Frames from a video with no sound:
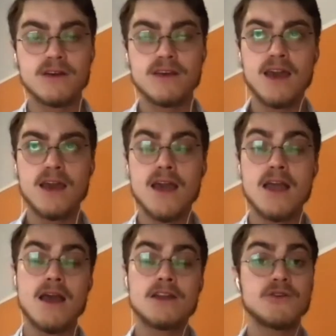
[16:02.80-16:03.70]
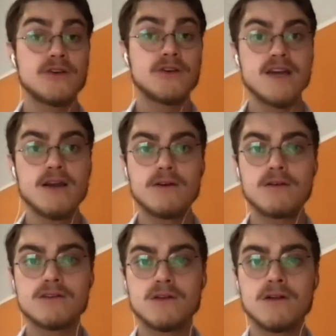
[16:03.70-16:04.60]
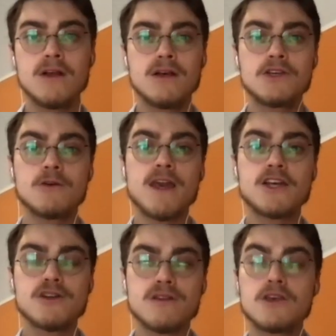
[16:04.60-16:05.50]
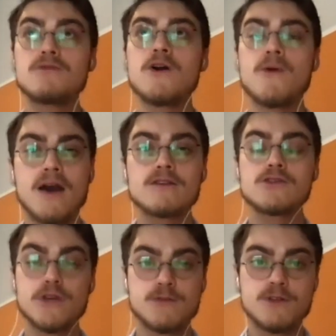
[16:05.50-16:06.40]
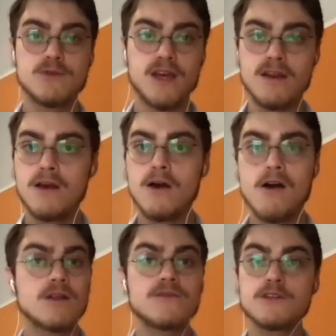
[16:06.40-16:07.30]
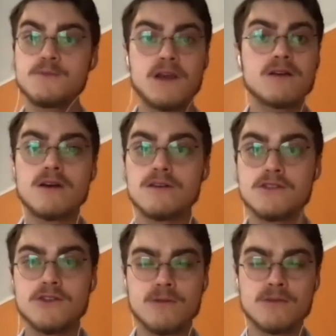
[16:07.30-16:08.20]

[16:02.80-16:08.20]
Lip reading: and during your tech rehearsal, you'll make sure that you know how to switch between all of your speakers on Zoom.